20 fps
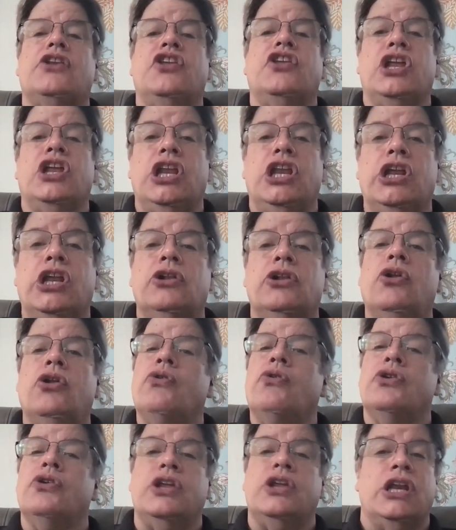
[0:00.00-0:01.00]
Do you need a
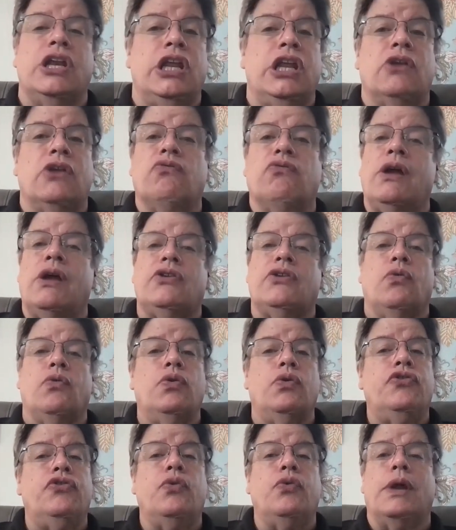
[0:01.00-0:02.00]
loan or do you need a rental?
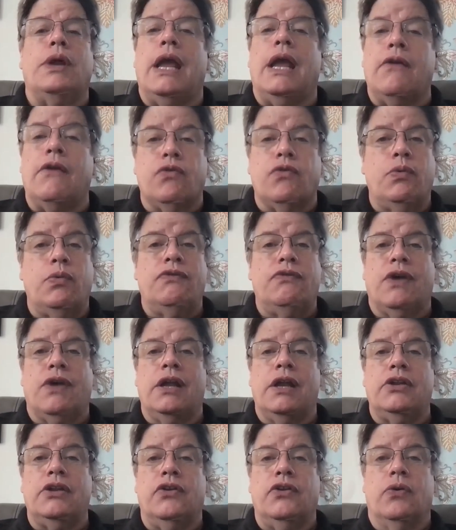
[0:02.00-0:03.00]
We'll do whatever we've got
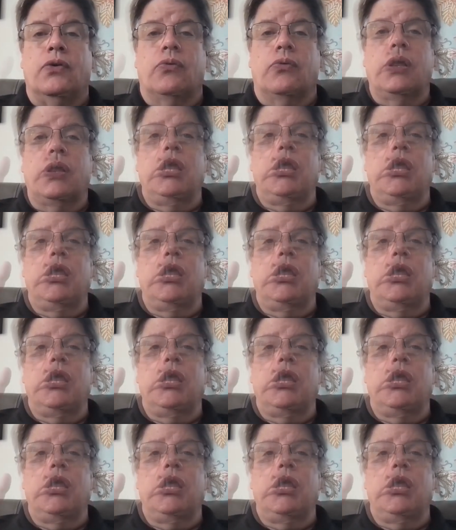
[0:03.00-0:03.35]
to do.